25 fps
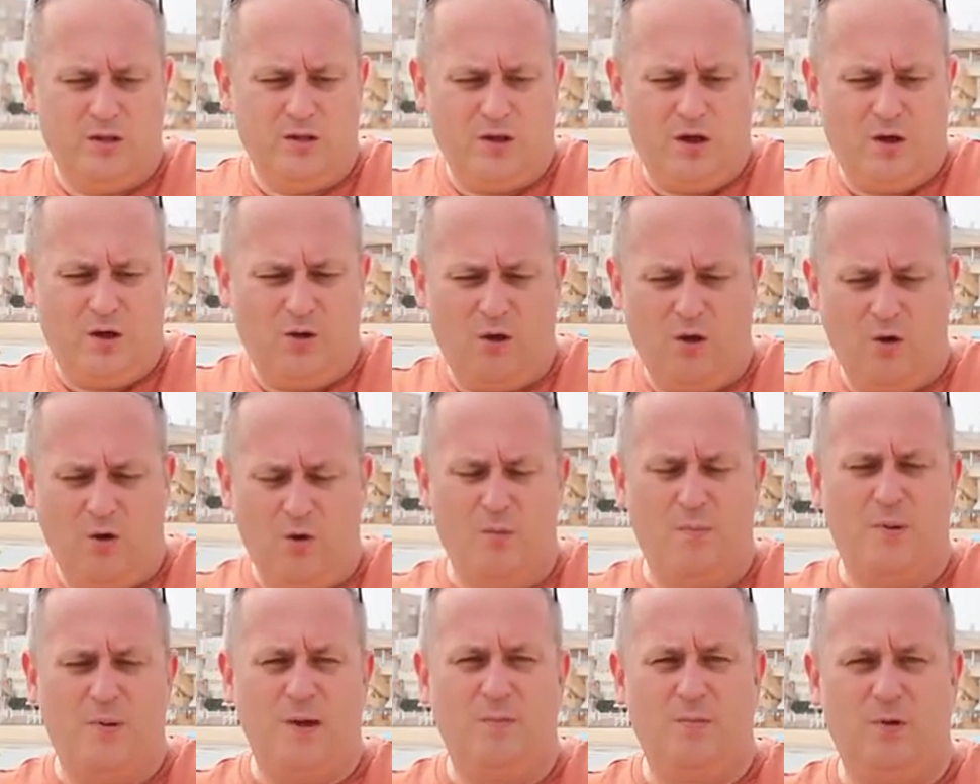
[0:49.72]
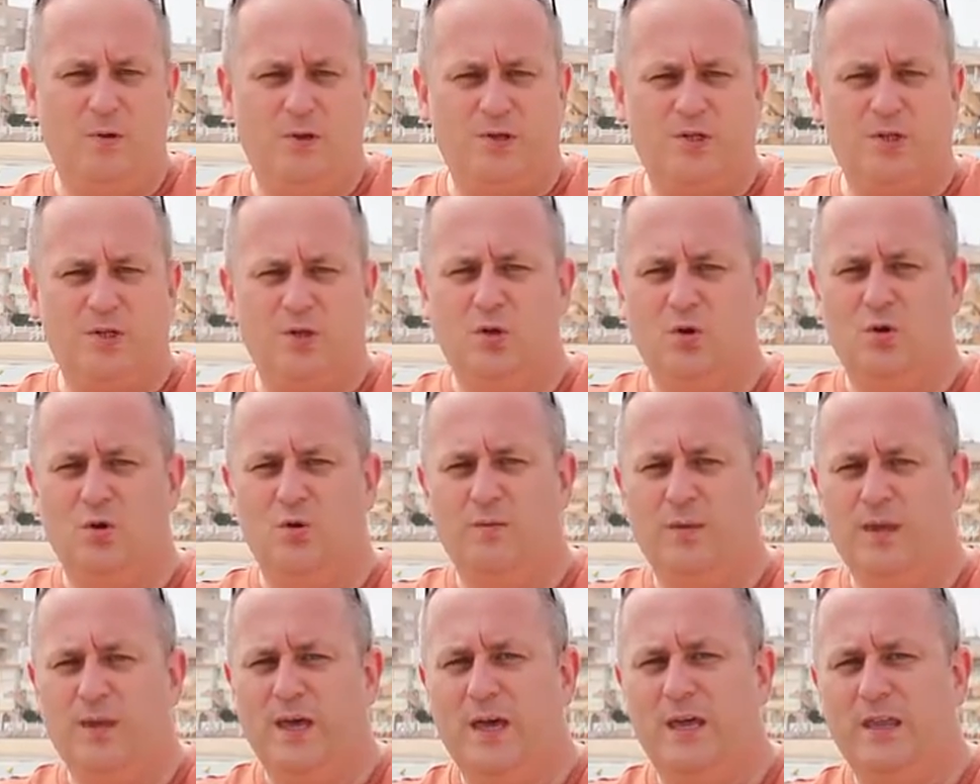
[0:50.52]
although people
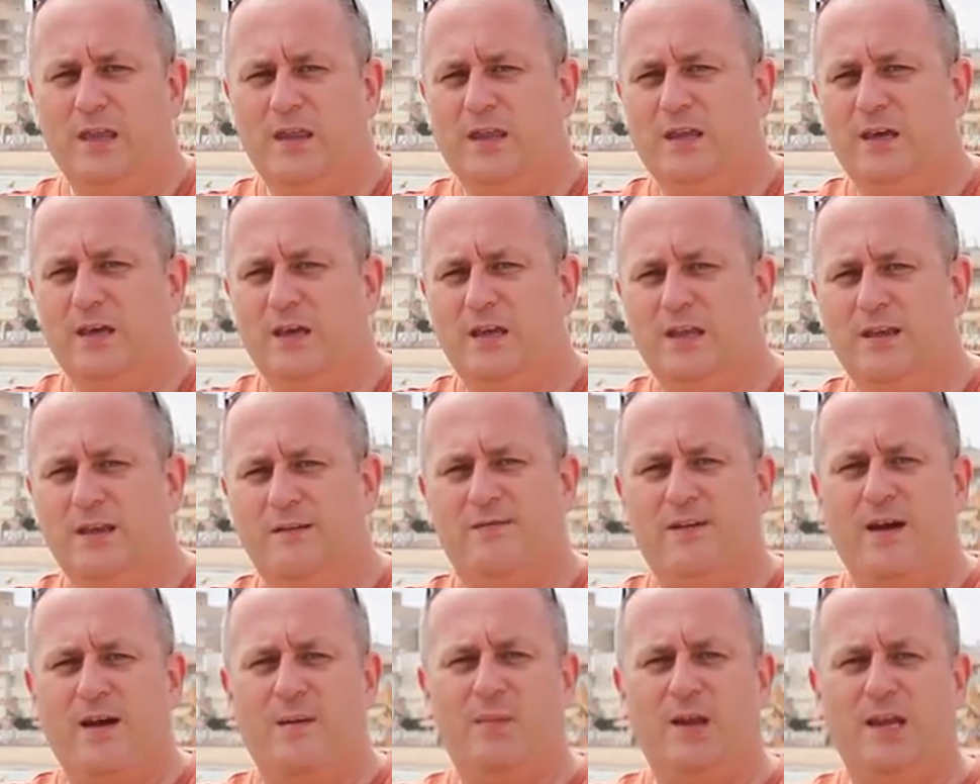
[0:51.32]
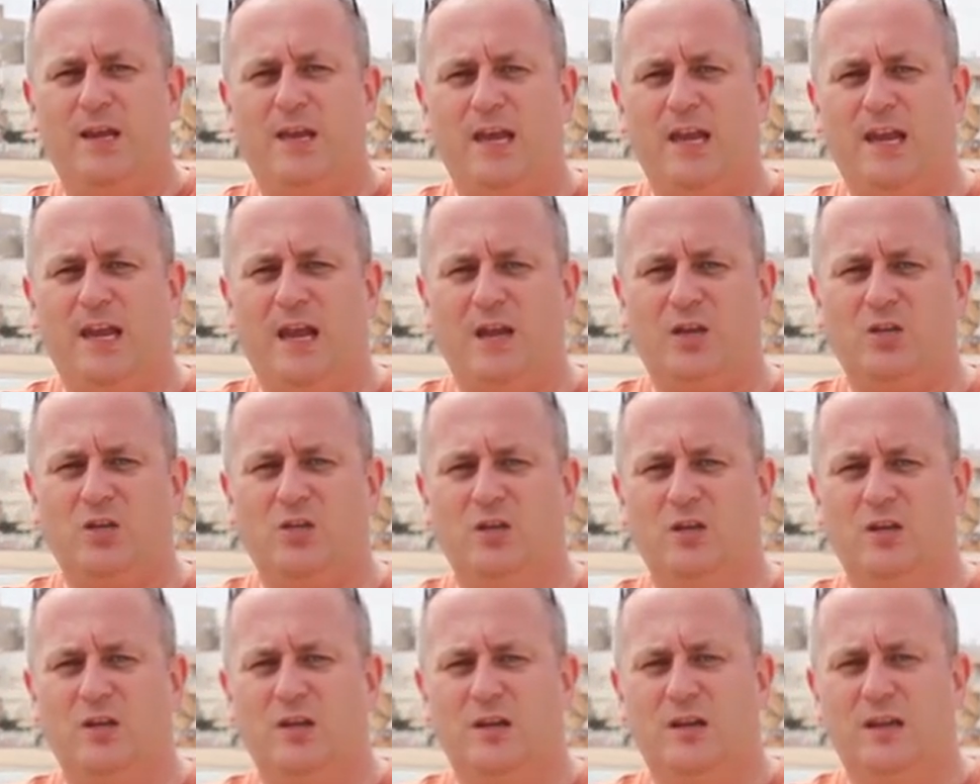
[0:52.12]
assume that the family
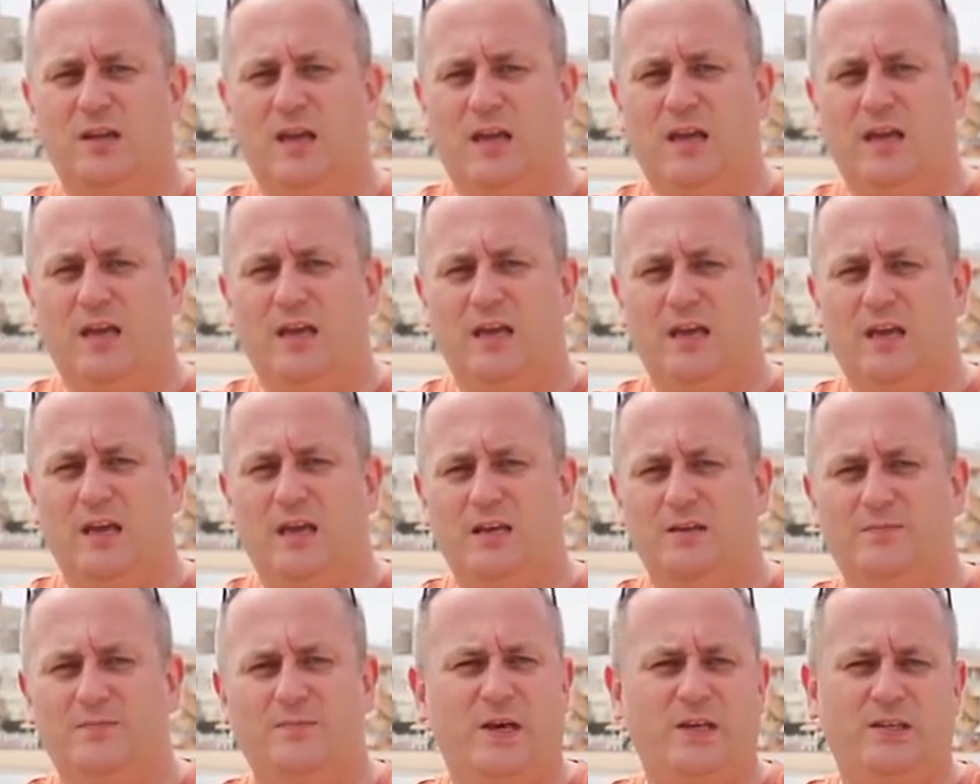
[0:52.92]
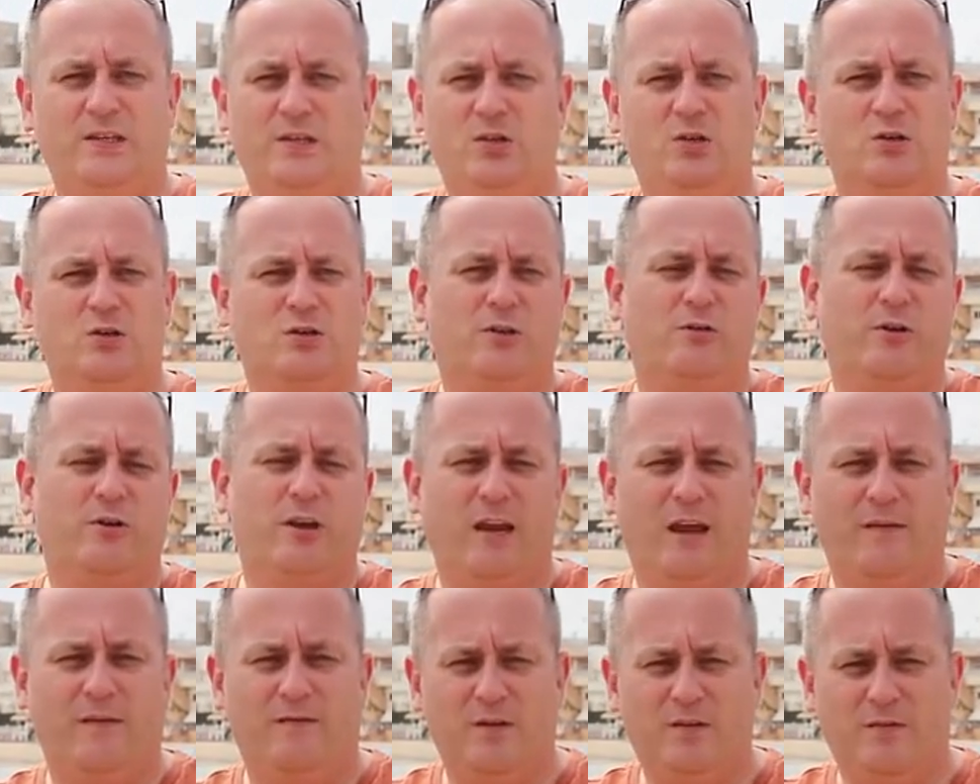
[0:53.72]
connection is basically just
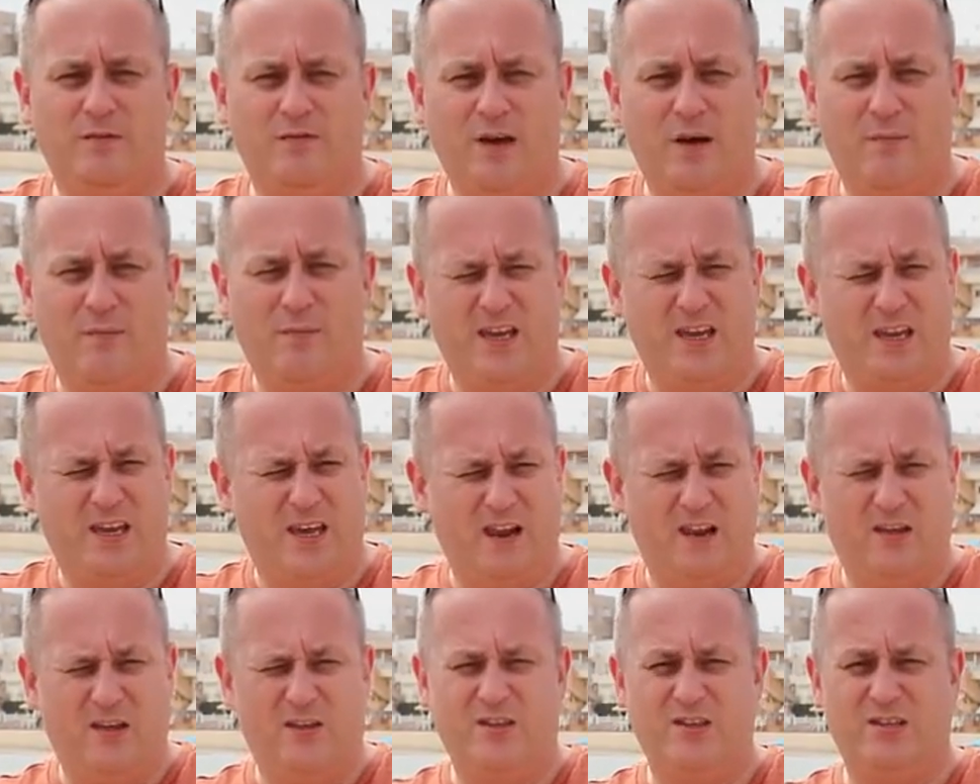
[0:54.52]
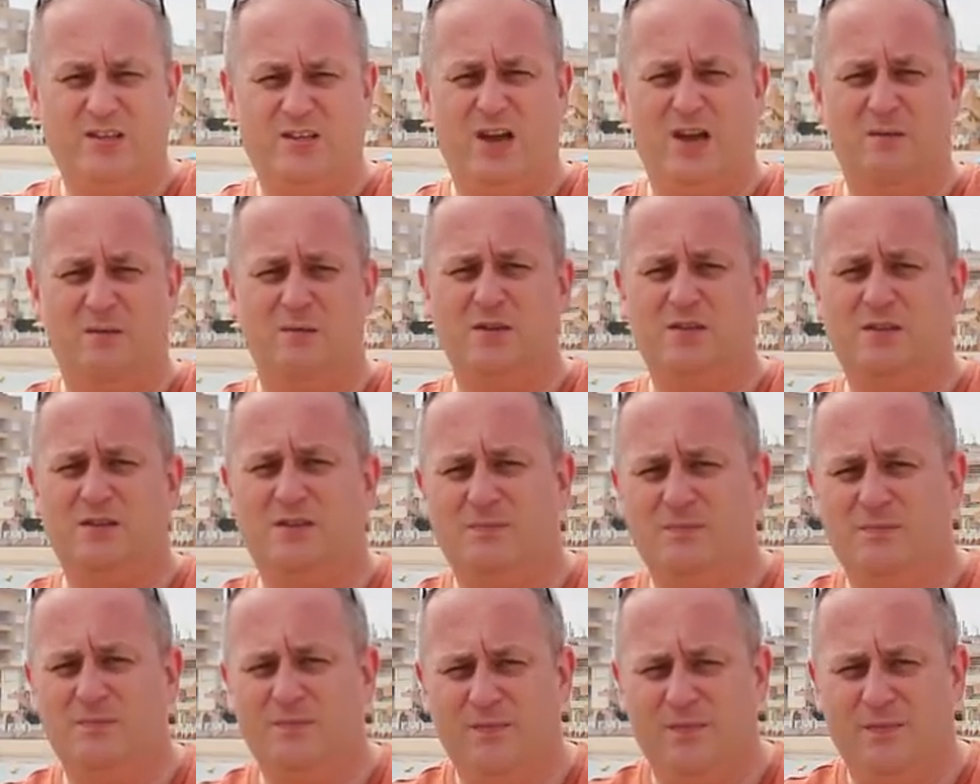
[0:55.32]
looking after your family a lot of the time it's
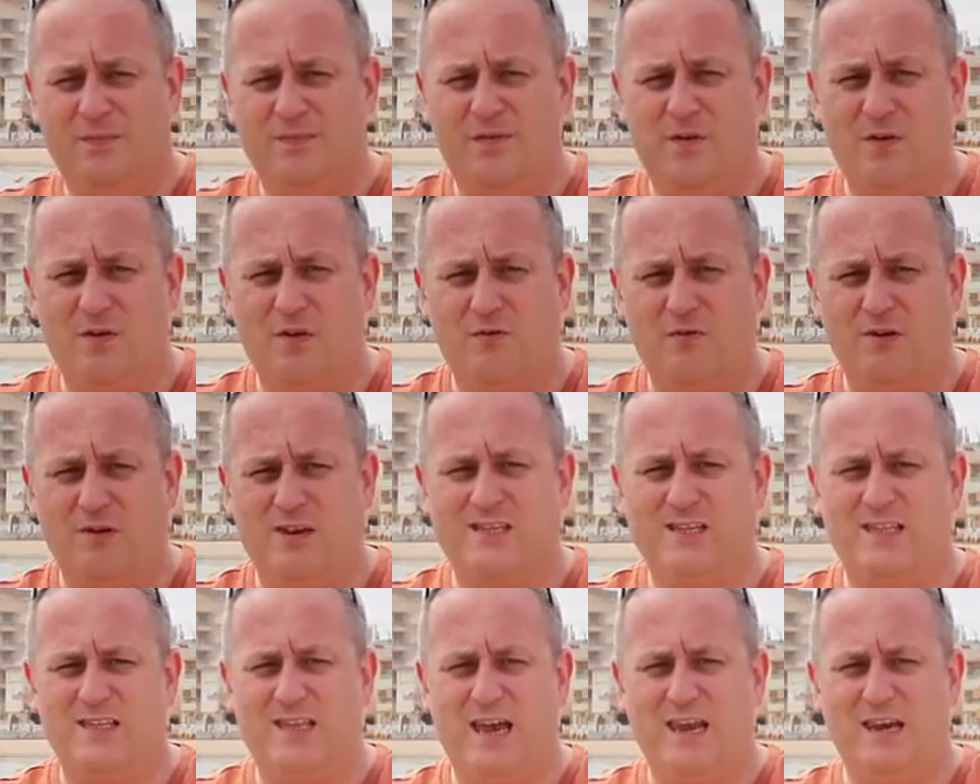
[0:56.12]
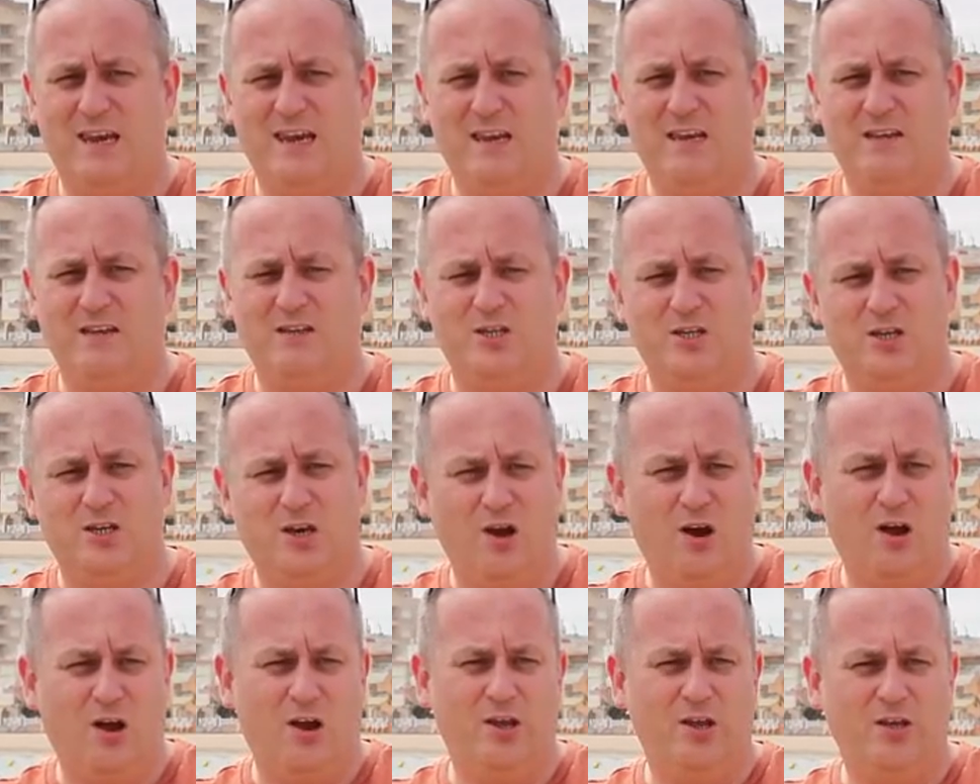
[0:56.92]
further extended to
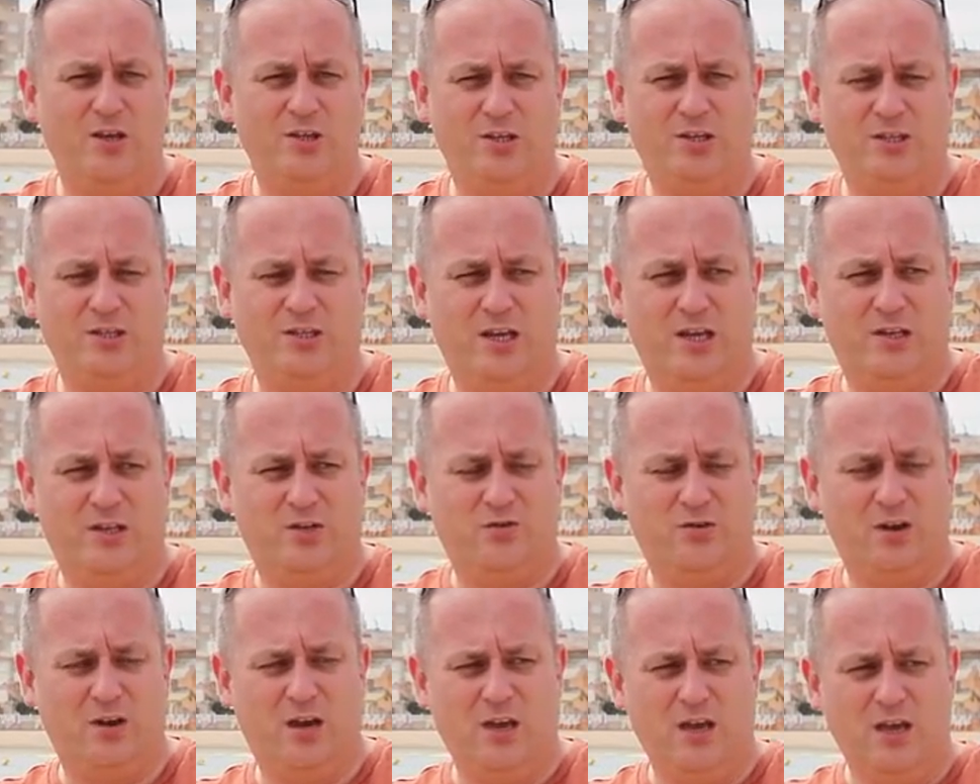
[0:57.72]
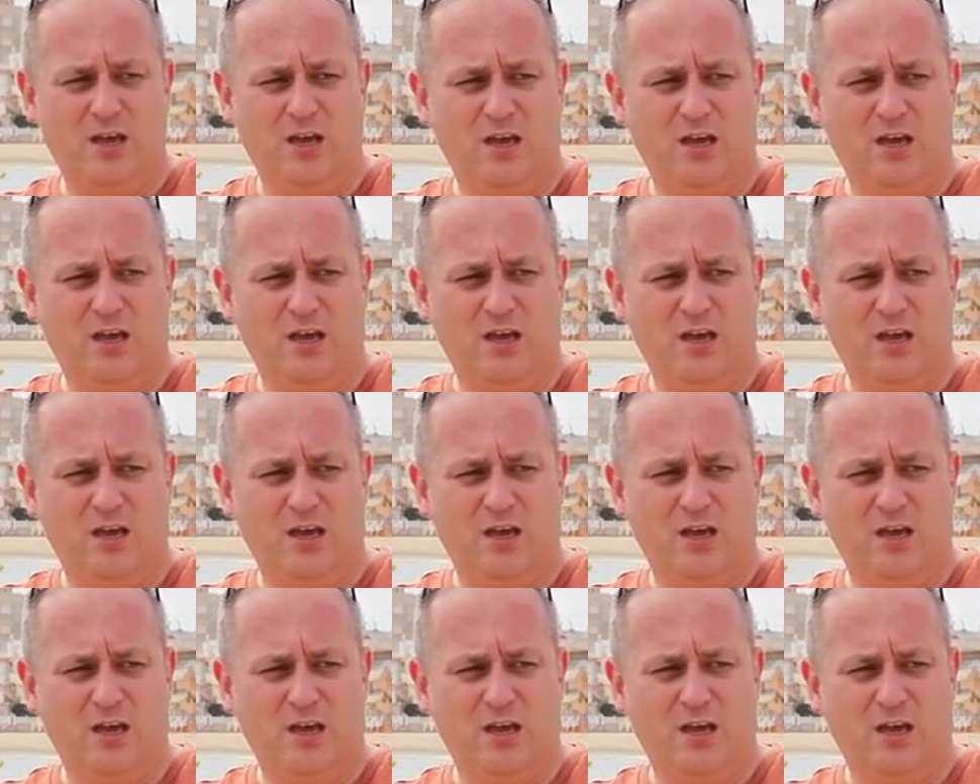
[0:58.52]
college etc